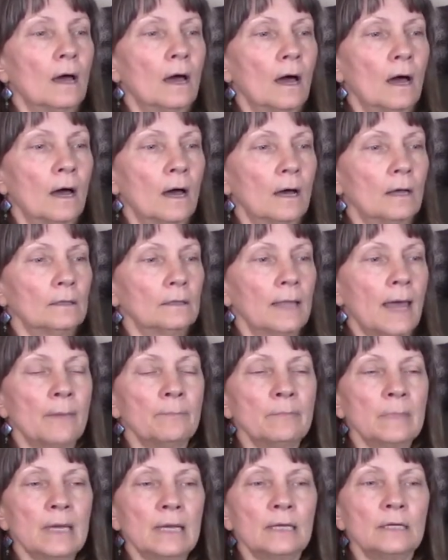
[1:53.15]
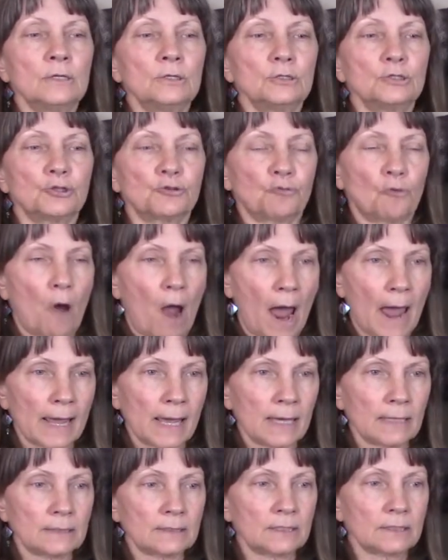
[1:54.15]
let me try
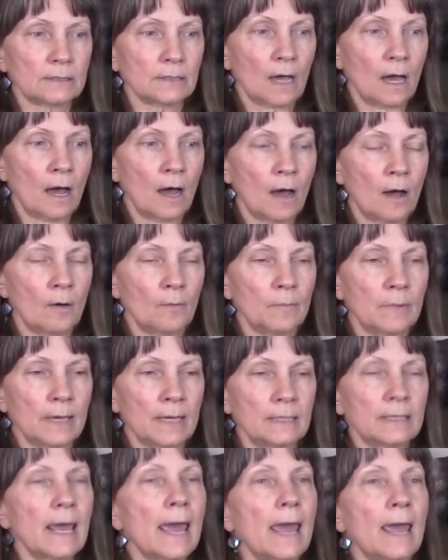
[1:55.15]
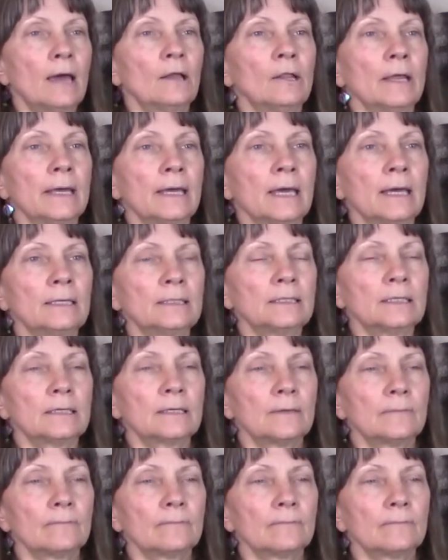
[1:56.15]
it, inhaling it,